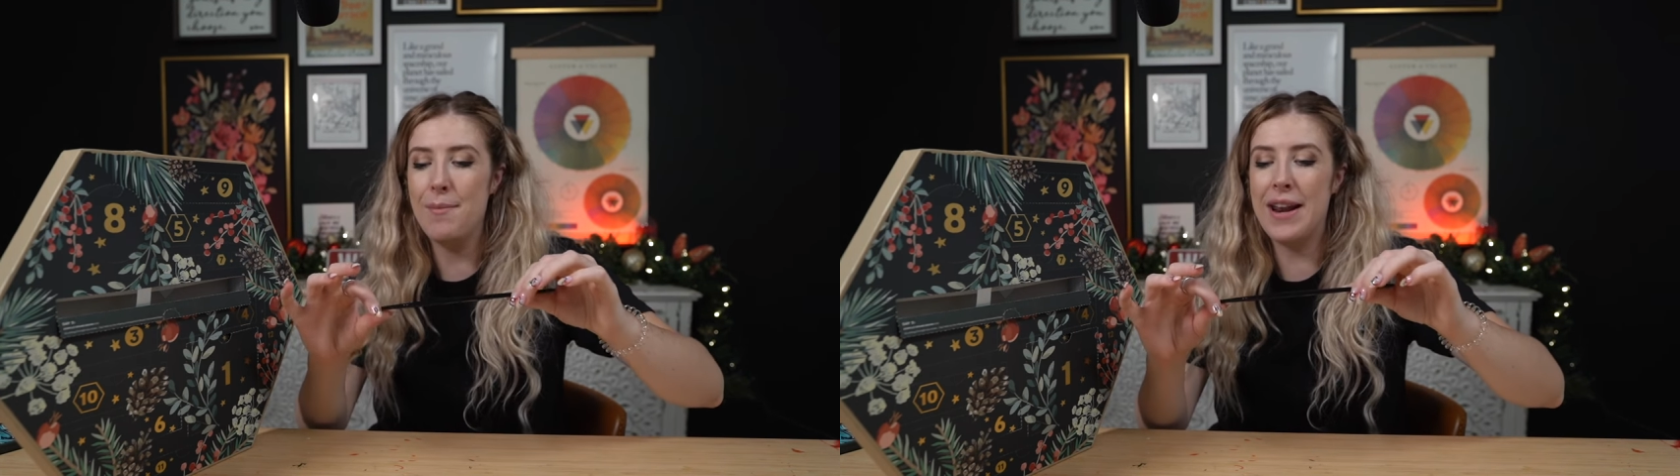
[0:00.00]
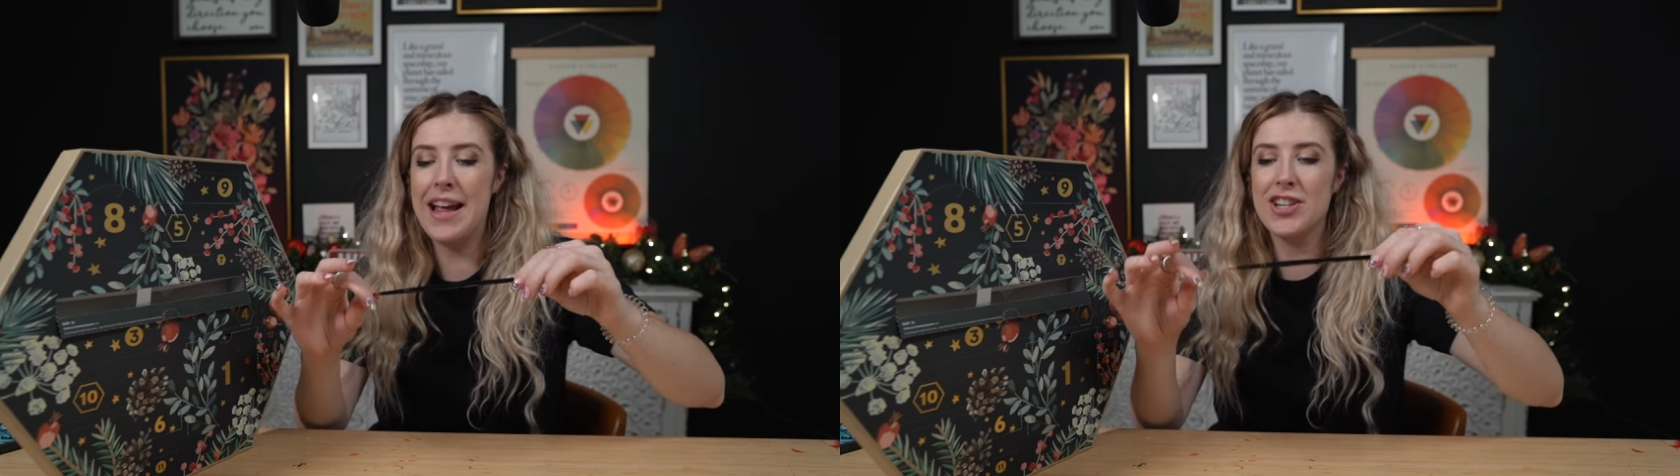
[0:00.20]

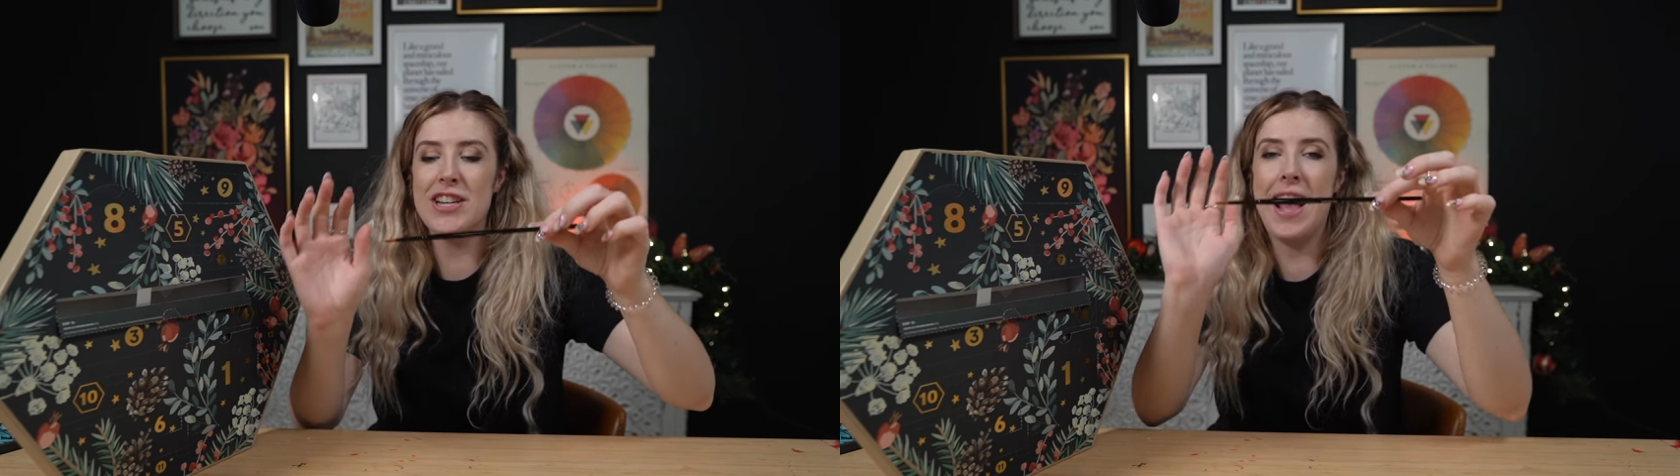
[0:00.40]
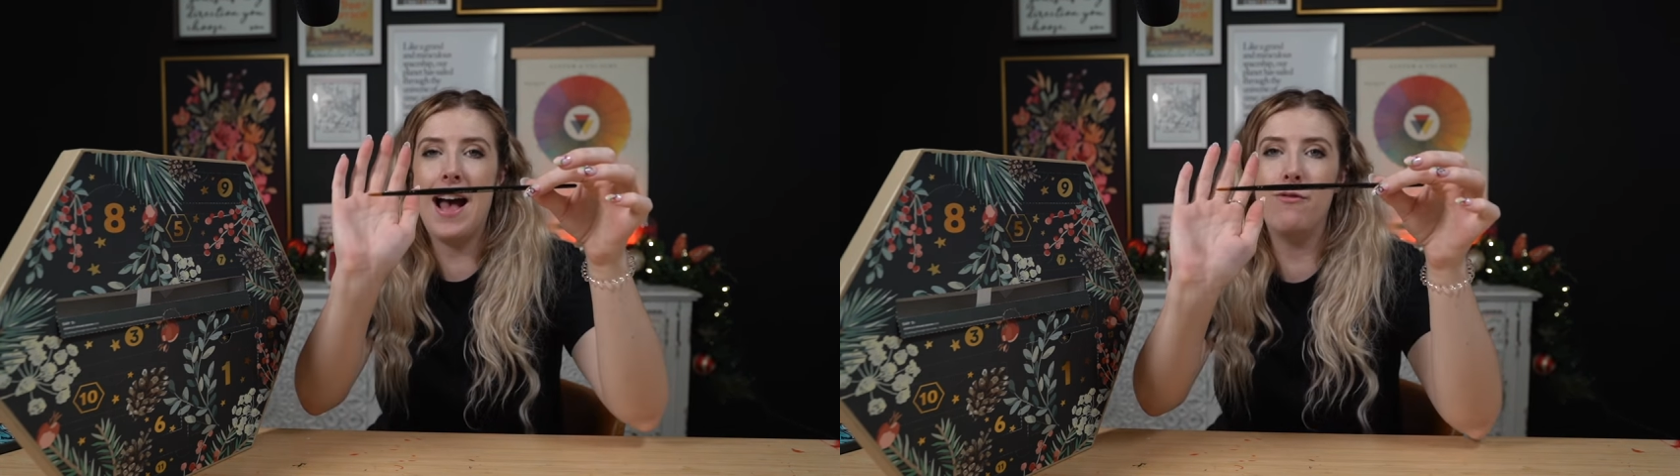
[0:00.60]
Um, but I
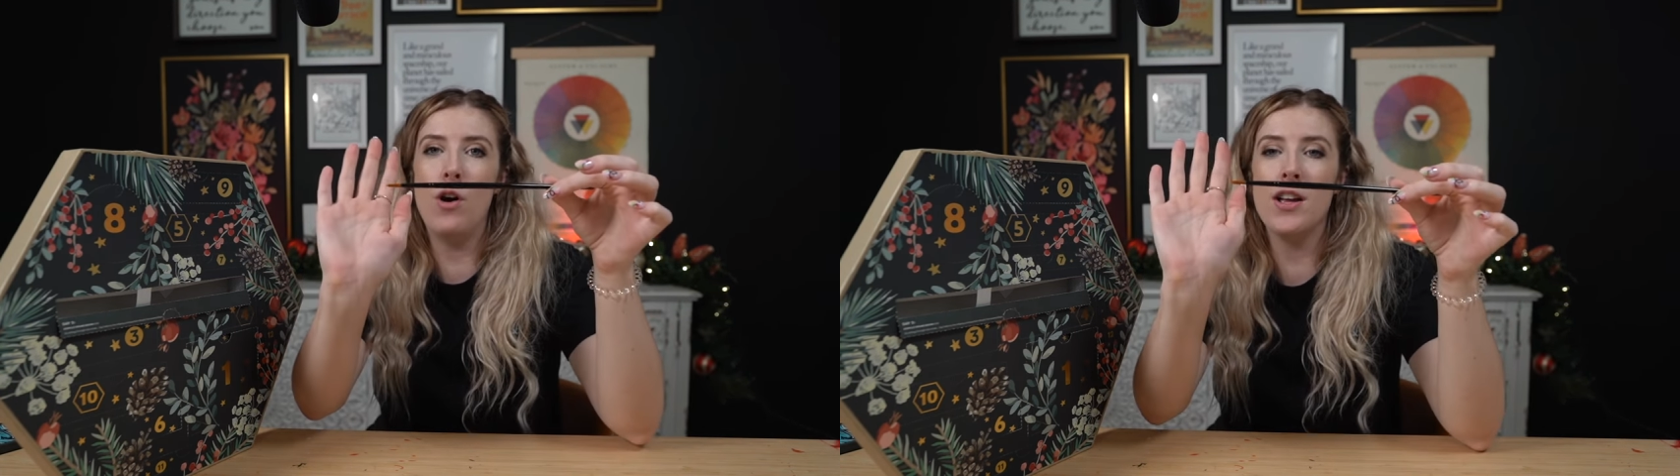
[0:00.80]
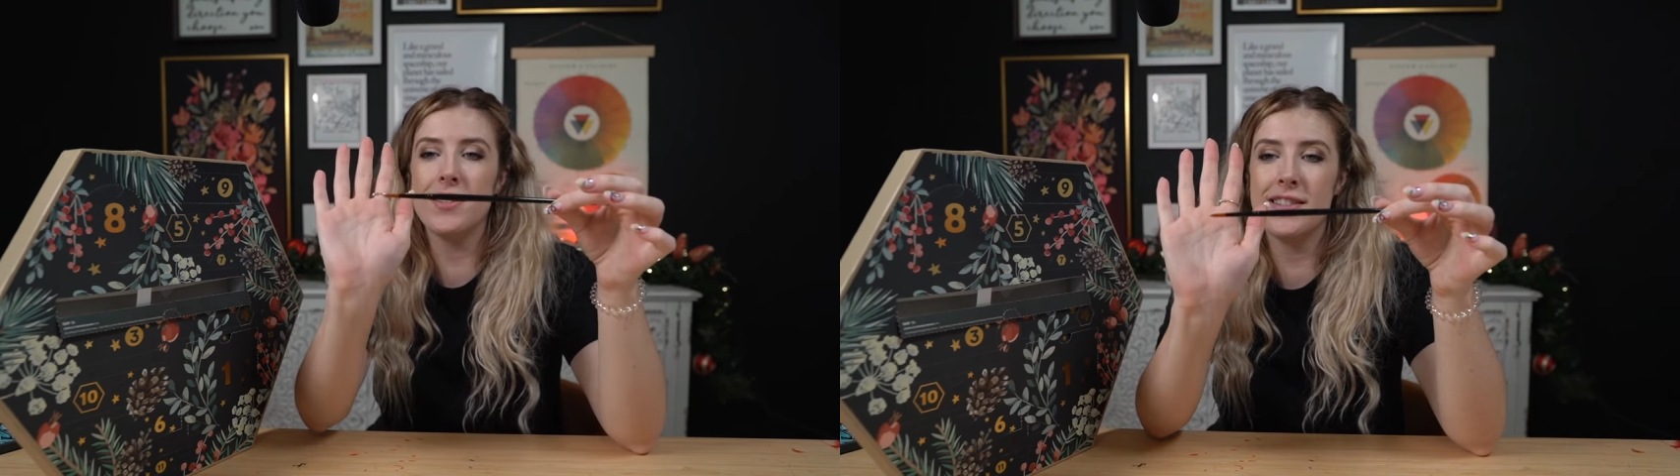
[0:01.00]
actually
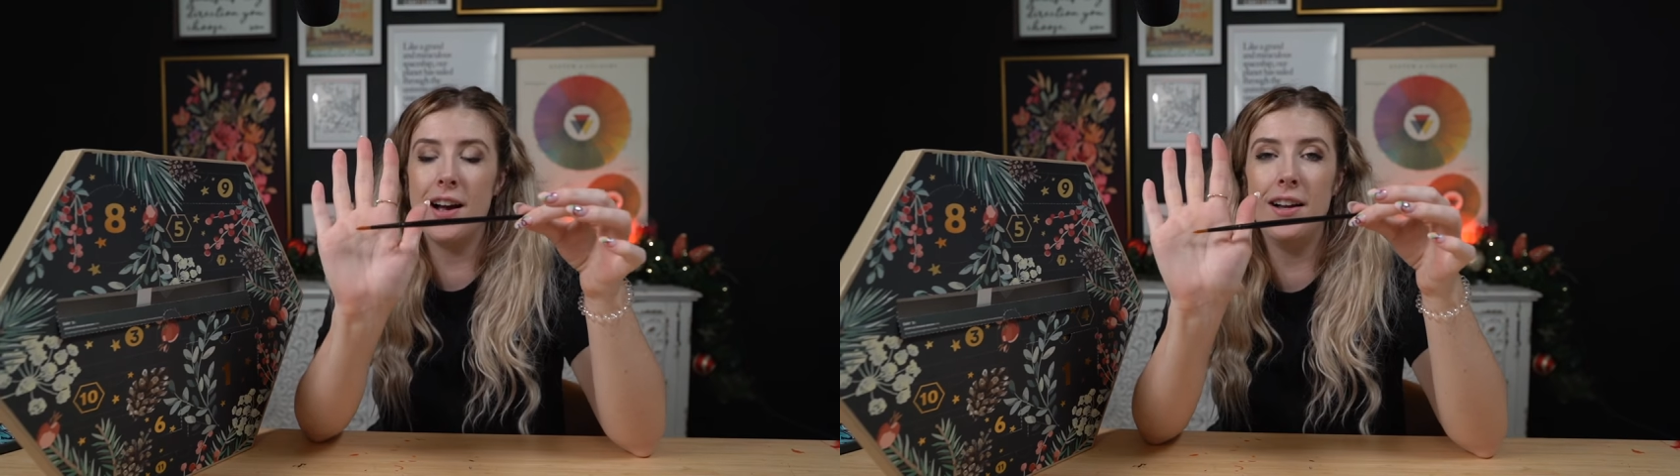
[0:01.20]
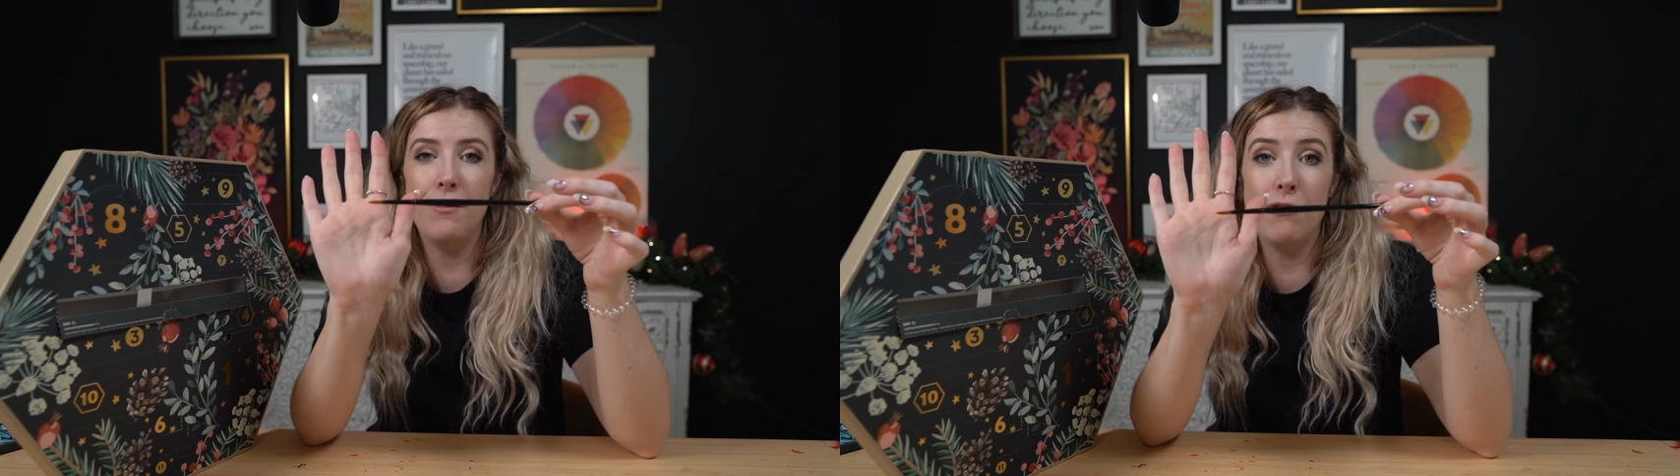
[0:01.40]
have a
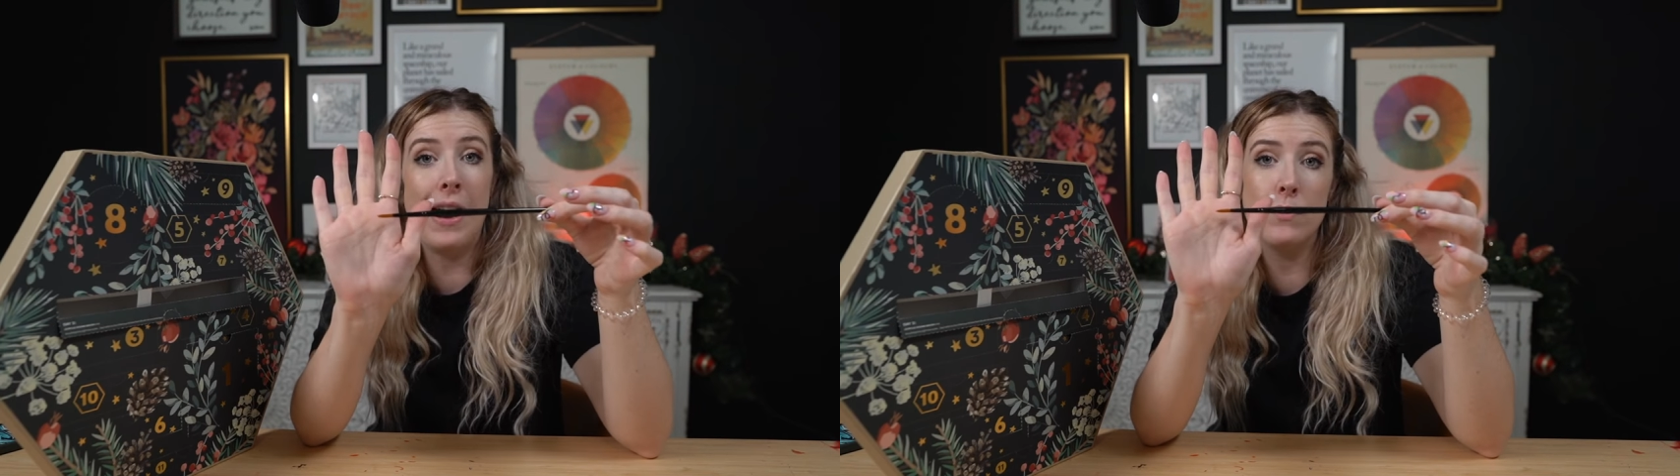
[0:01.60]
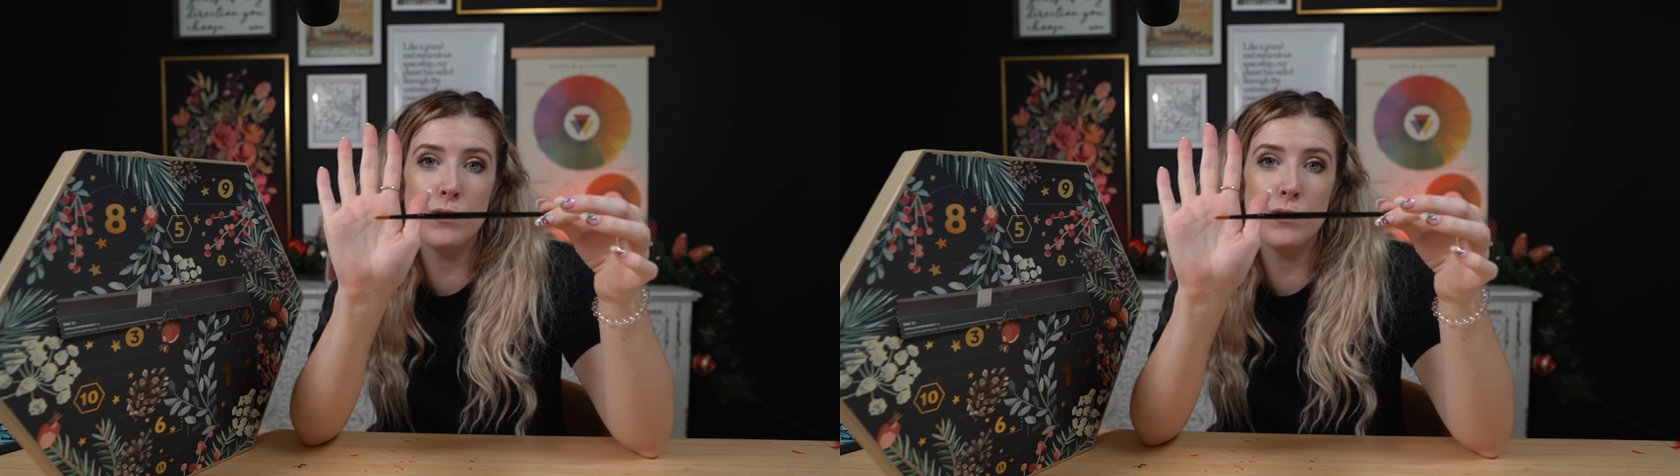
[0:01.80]
style of